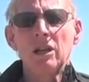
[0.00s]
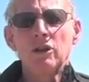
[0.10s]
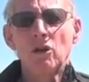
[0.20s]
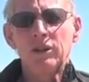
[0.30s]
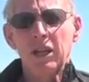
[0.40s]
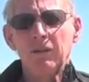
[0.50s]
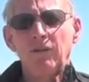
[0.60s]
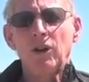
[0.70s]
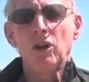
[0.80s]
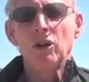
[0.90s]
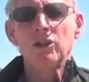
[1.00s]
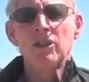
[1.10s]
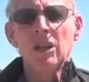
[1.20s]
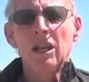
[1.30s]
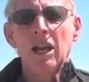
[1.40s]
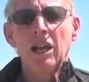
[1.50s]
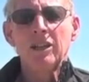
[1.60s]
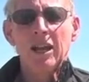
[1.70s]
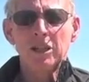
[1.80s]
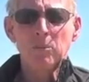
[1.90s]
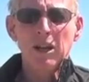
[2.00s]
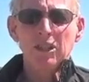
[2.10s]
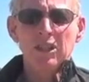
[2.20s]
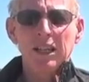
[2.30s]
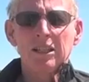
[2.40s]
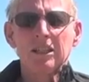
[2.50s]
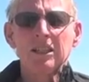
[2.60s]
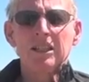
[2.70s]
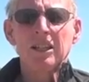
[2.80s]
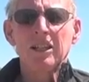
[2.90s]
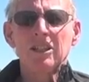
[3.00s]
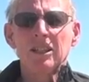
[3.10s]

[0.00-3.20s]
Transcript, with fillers: no dead furrows, uh, not as much secondary tillage,